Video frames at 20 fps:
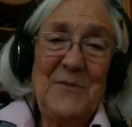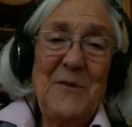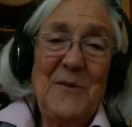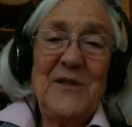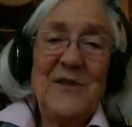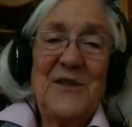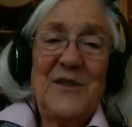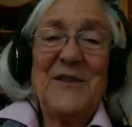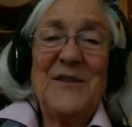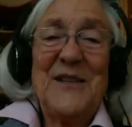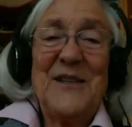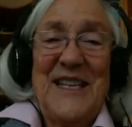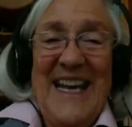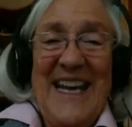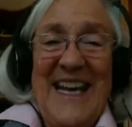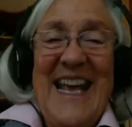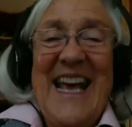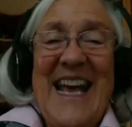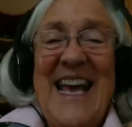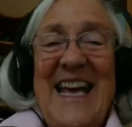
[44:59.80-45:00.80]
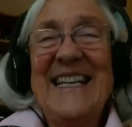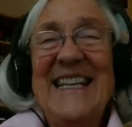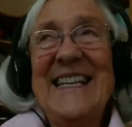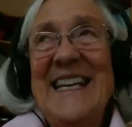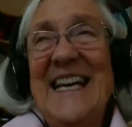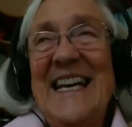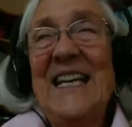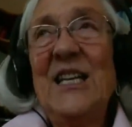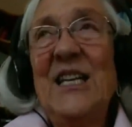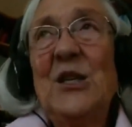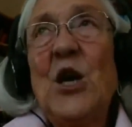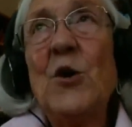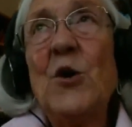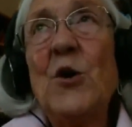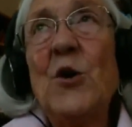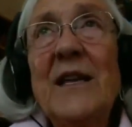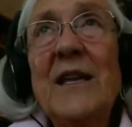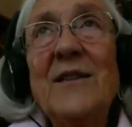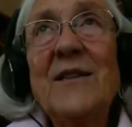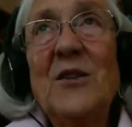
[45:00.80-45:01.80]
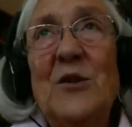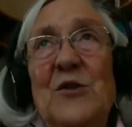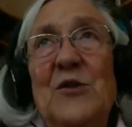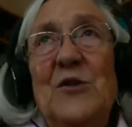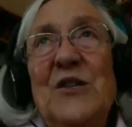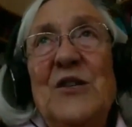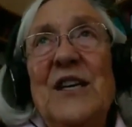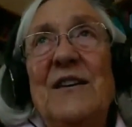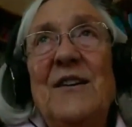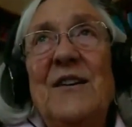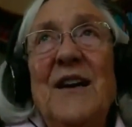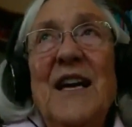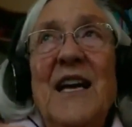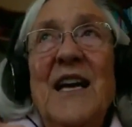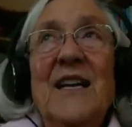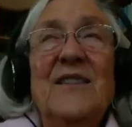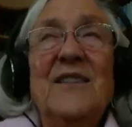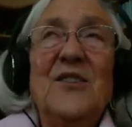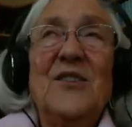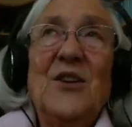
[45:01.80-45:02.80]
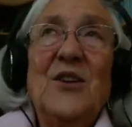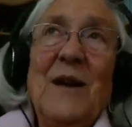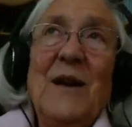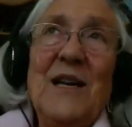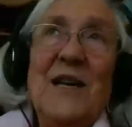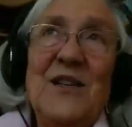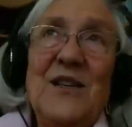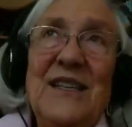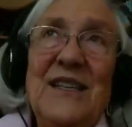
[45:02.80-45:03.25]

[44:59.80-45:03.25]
research and coding the two-chair situation.